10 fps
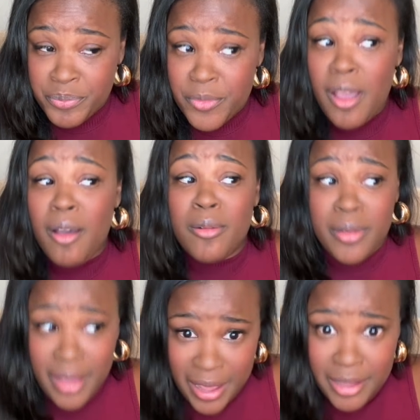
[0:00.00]

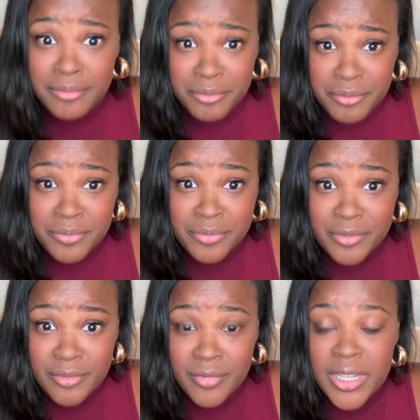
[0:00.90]
Okay.
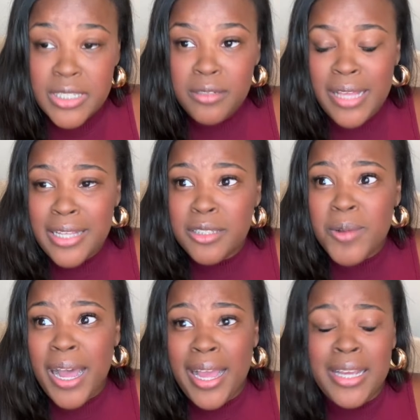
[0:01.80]
So that's
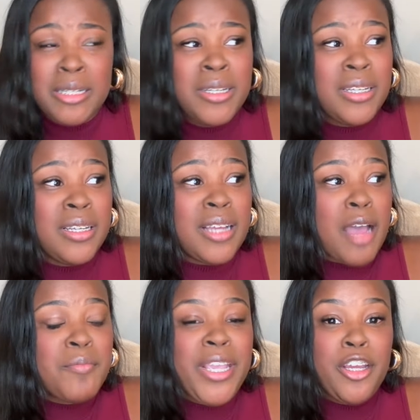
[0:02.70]
why I
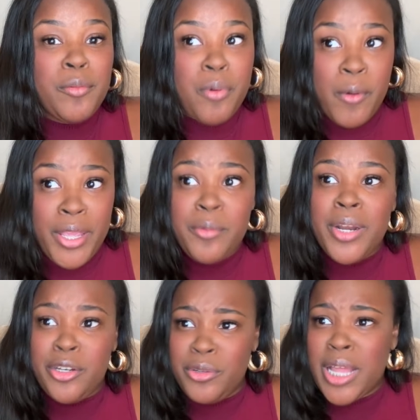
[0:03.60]
make it a point when I
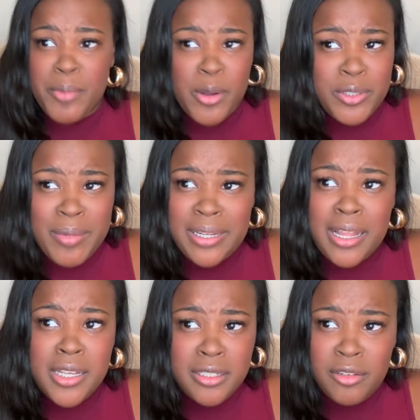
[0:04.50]
do like post my
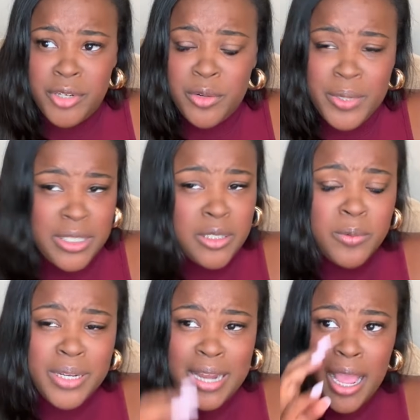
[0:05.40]
clients' career wins and
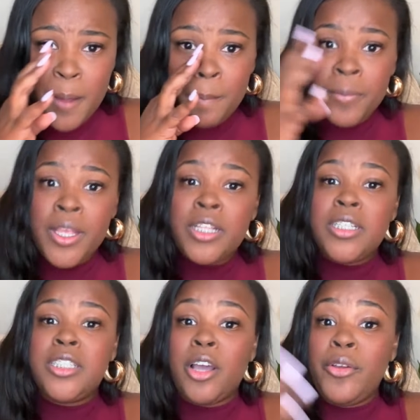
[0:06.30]
whatnot to
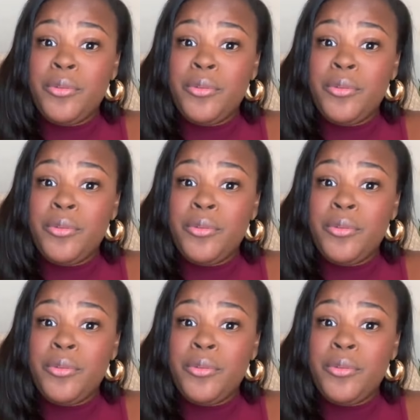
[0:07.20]
tell you